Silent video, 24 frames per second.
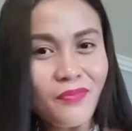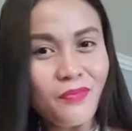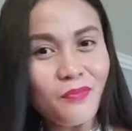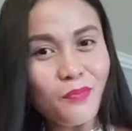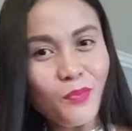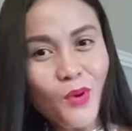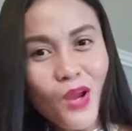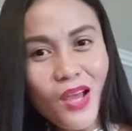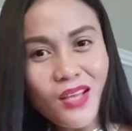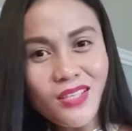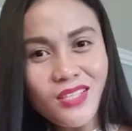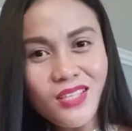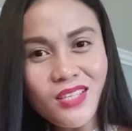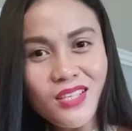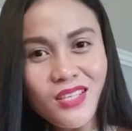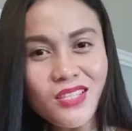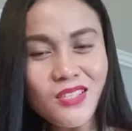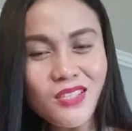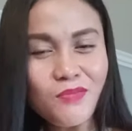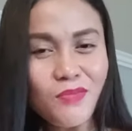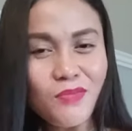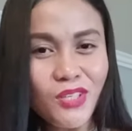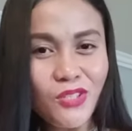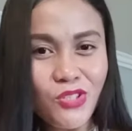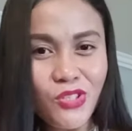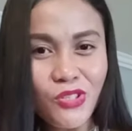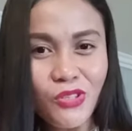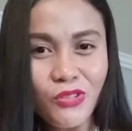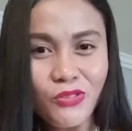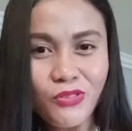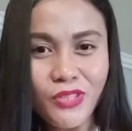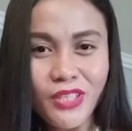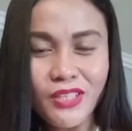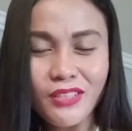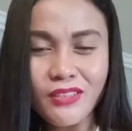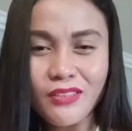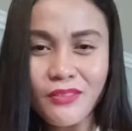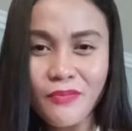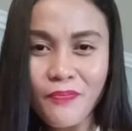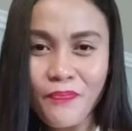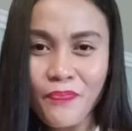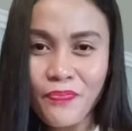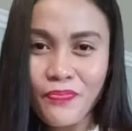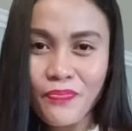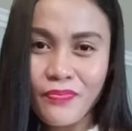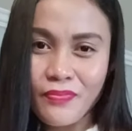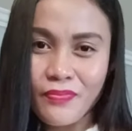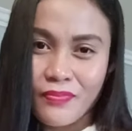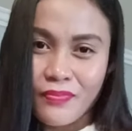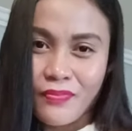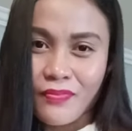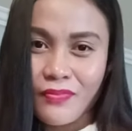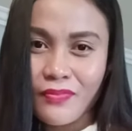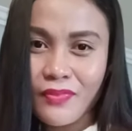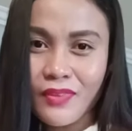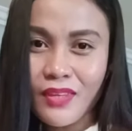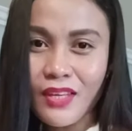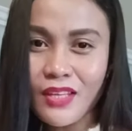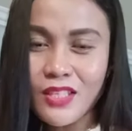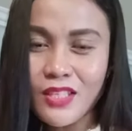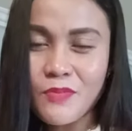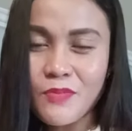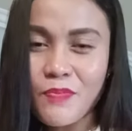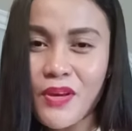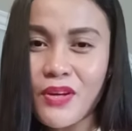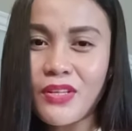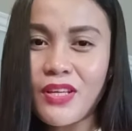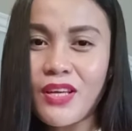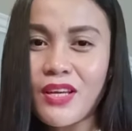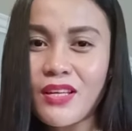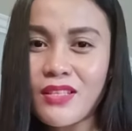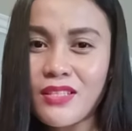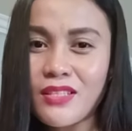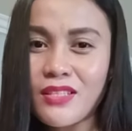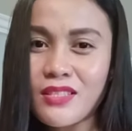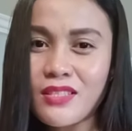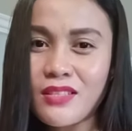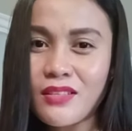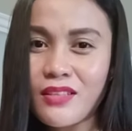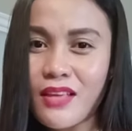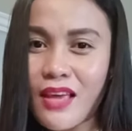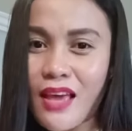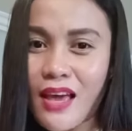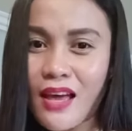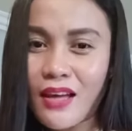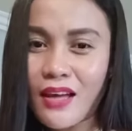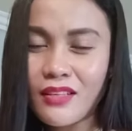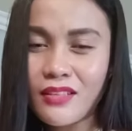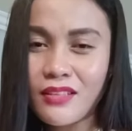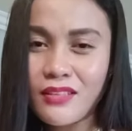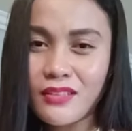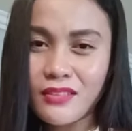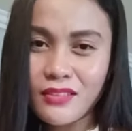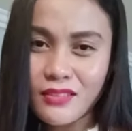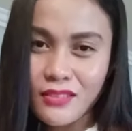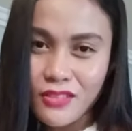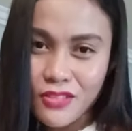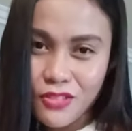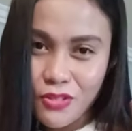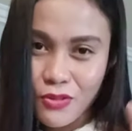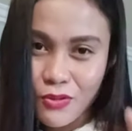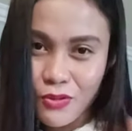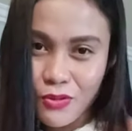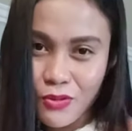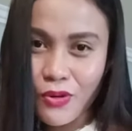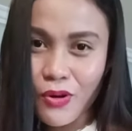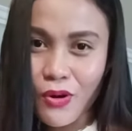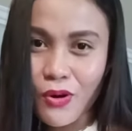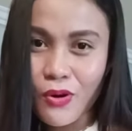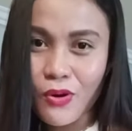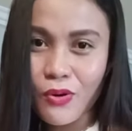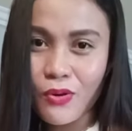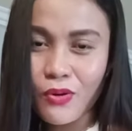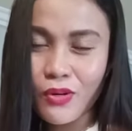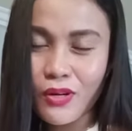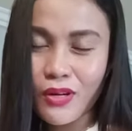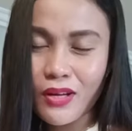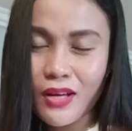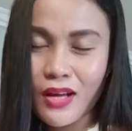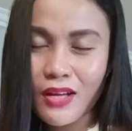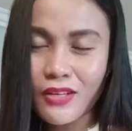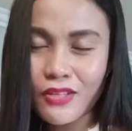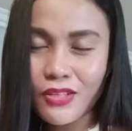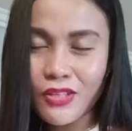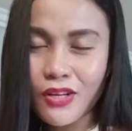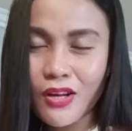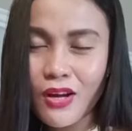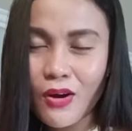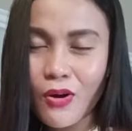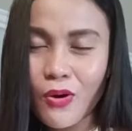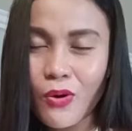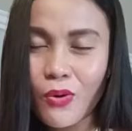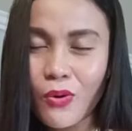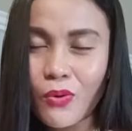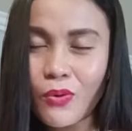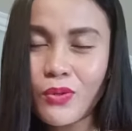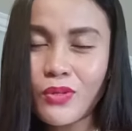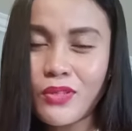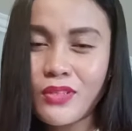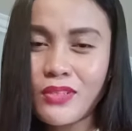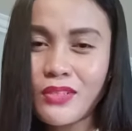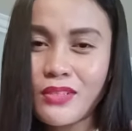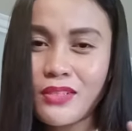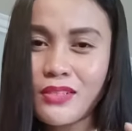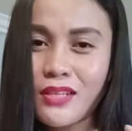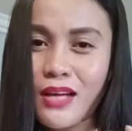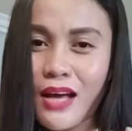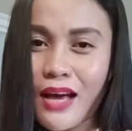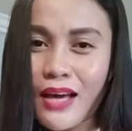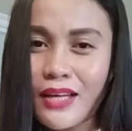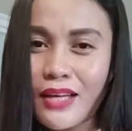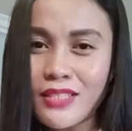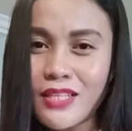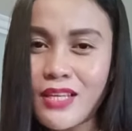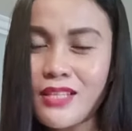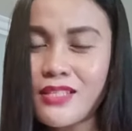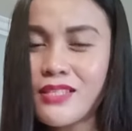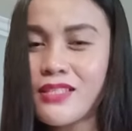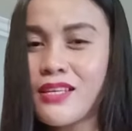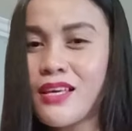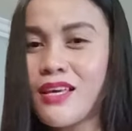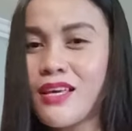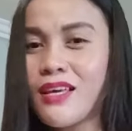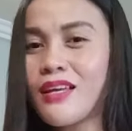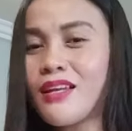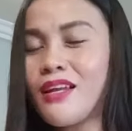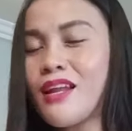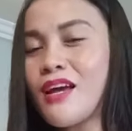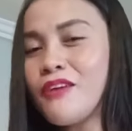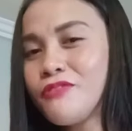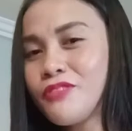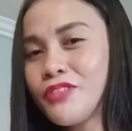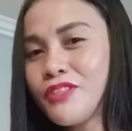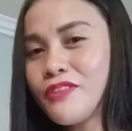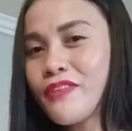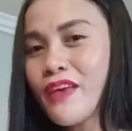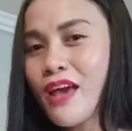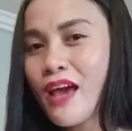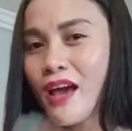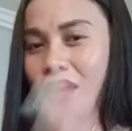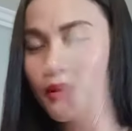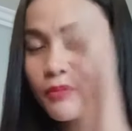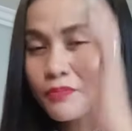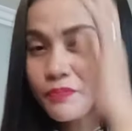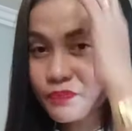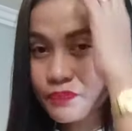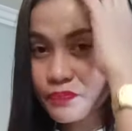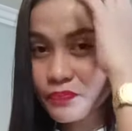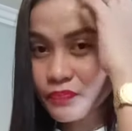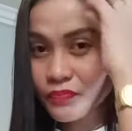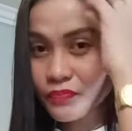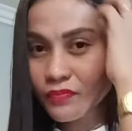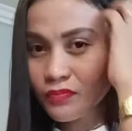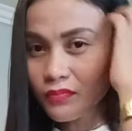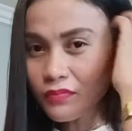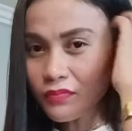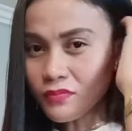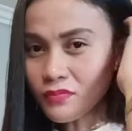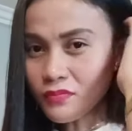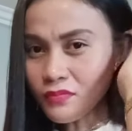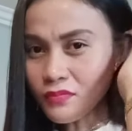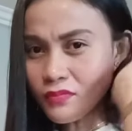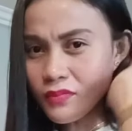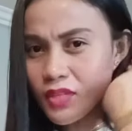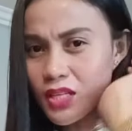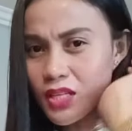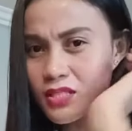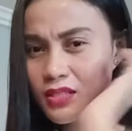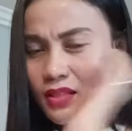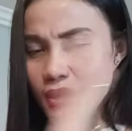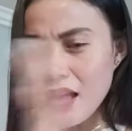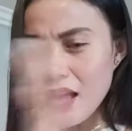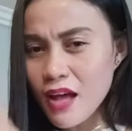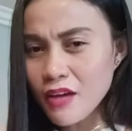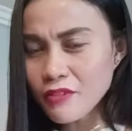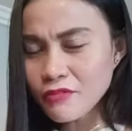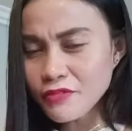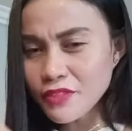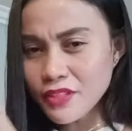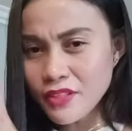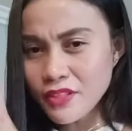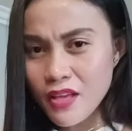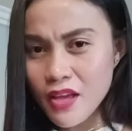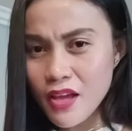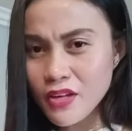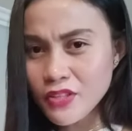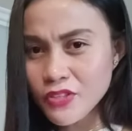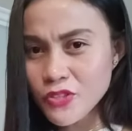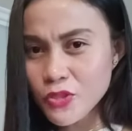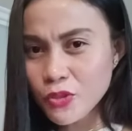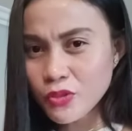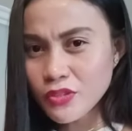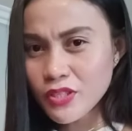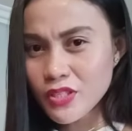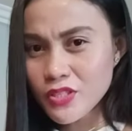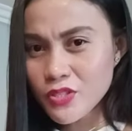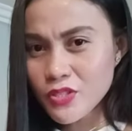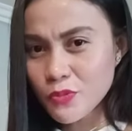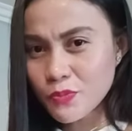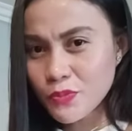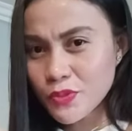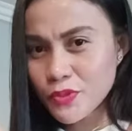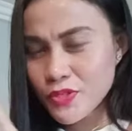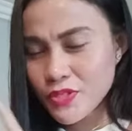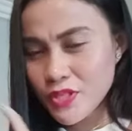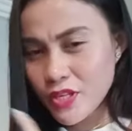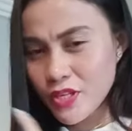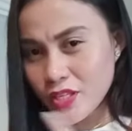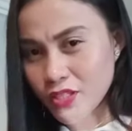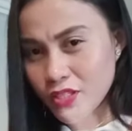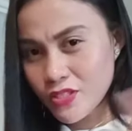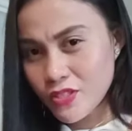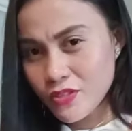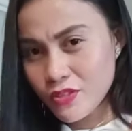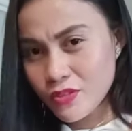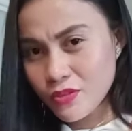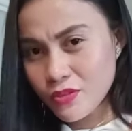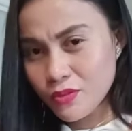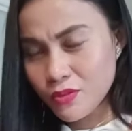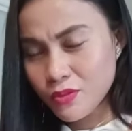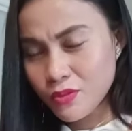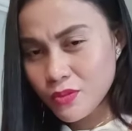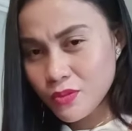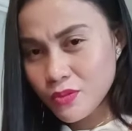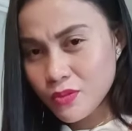process my children experience, they had to undergo eye testing, and then after that the staff in there told us to proceed to